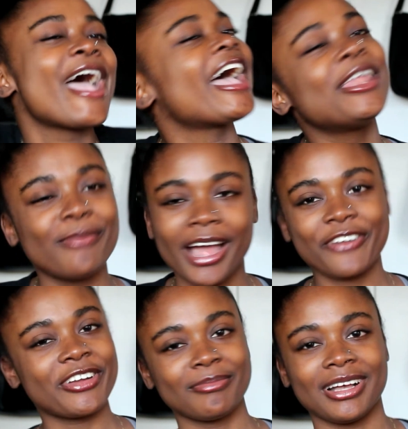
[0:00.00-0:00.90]

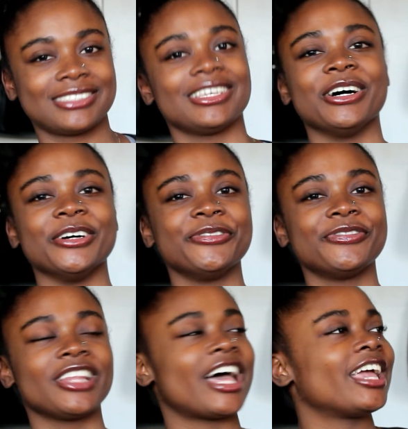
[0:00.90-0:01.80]
admiring
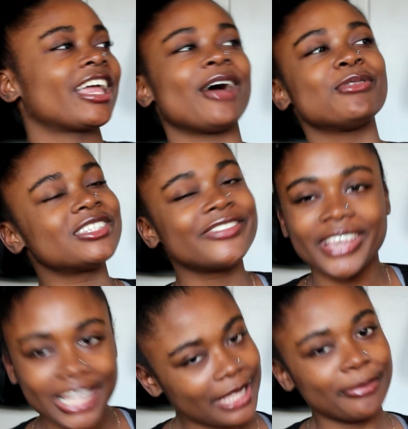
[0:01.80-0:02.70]
myself. Like, I was
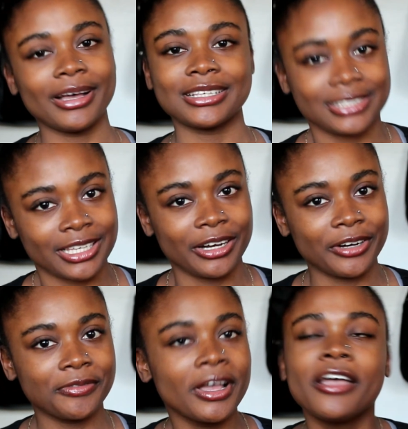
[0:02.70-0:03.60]
feeling
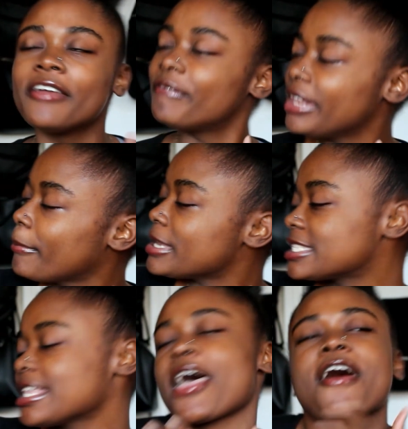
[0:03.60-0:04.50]
myself.
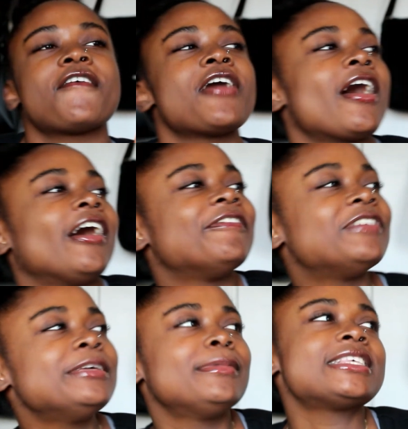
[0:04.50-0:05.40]
I'm
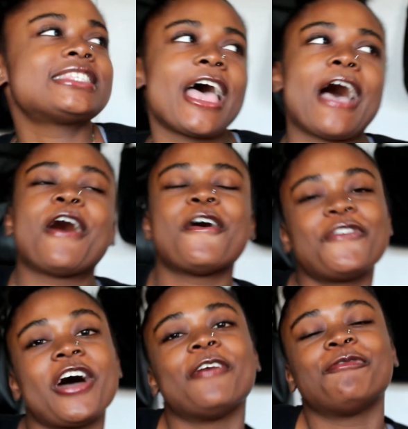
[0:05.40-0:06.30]
feeling
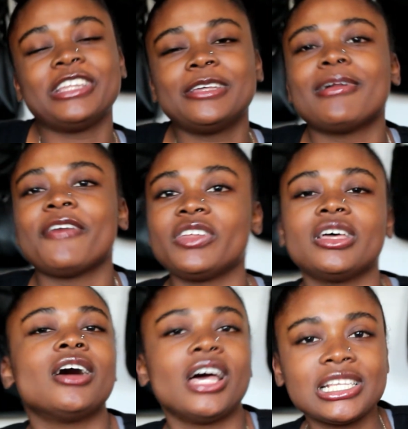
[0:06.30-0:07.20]
myself.
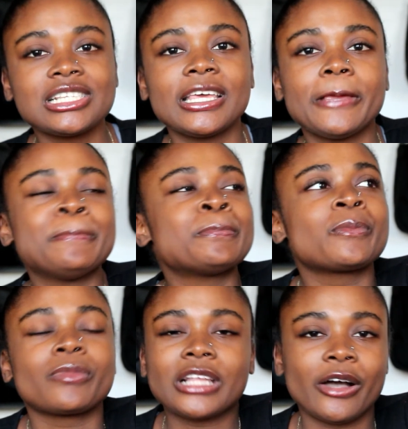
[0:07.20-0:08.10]
Honestly,
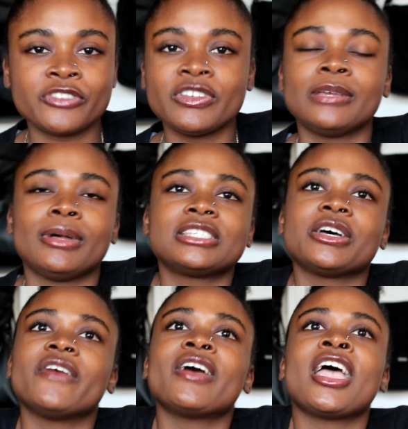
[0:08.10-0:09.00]
I was feeling
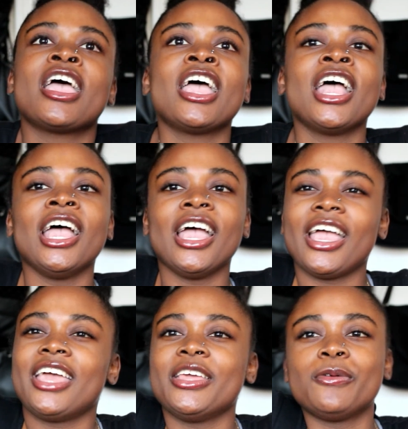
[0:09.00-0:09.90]
myself.
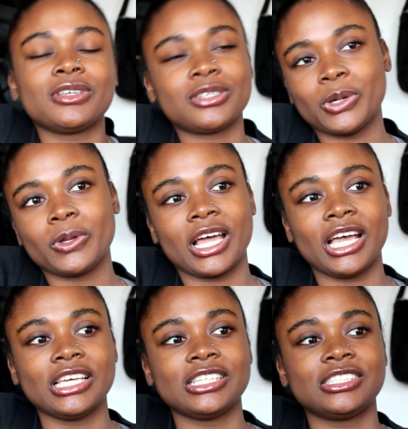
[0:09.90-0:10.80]
And it was so
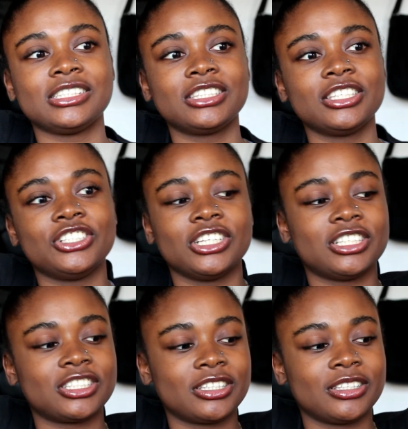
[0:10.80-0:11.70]
nice to
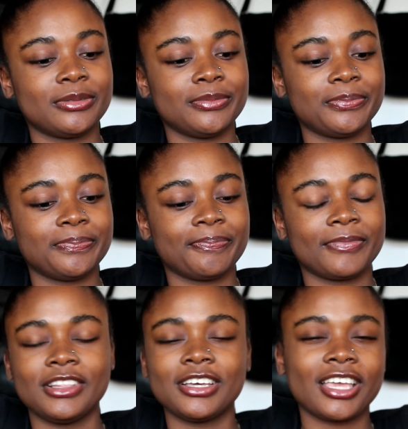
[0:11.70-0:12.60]
just
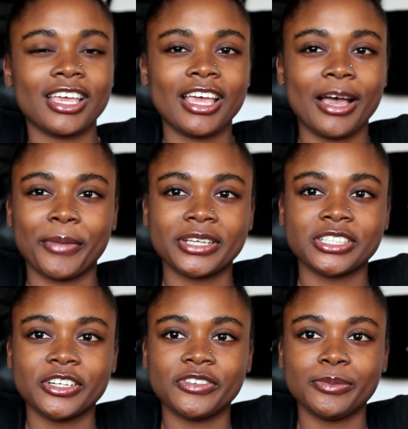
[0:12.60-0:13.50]
look at
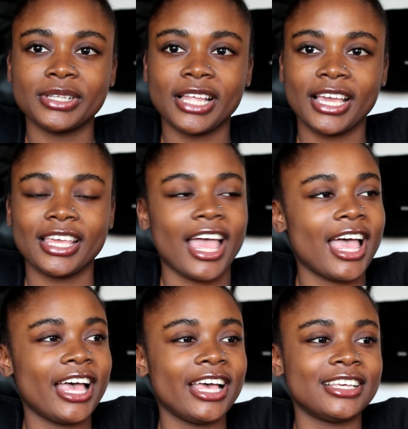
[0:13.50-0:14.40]
myself and be like,
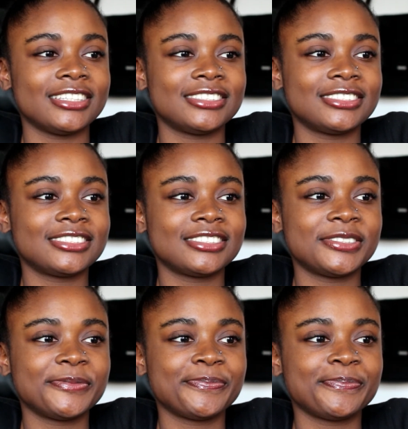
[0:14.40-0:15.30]
yes,